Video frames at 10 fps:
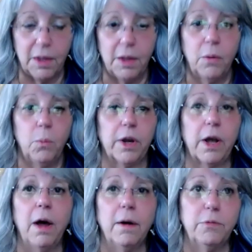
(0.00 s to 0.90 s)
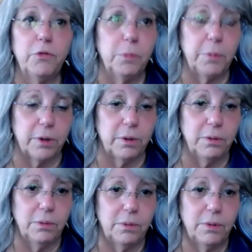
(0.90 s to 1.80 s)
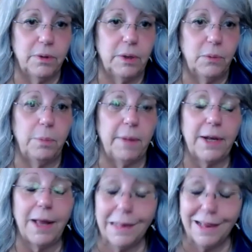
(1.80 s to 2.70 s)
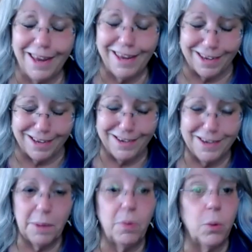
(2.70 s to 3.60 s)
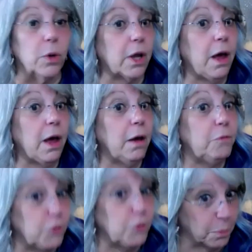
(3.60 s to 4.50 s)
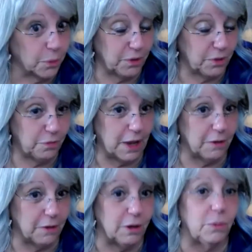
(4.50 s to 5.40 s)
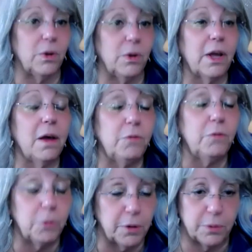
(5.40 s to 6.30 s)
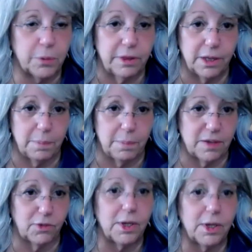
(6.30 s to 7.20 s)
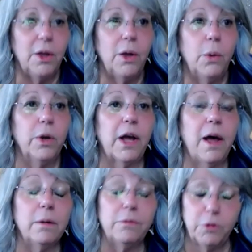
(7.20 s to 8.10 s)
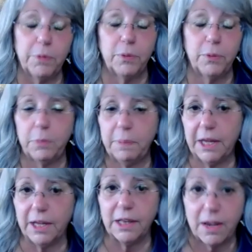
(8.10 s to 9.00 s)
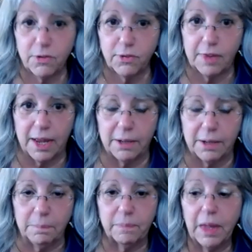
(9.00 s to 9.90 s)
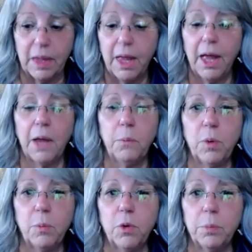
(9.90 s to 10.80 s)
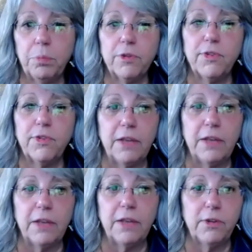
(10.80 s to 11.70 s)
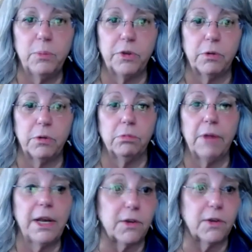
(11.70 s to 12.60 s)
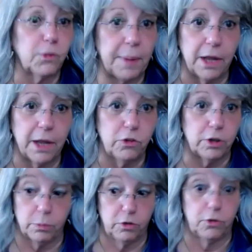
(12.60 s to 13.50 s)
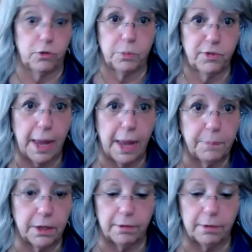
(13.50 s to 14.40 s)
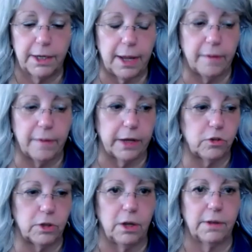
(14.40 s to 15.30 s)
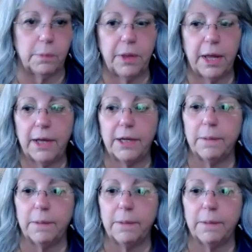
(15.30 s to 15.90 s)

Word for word: We're comfortable. We might not like it, but we're comfortable with failure. We're comfortable with limits. We're comfortable with being less than. And when we're presented with great expansion, which is what's happening right now, actually, on the planet,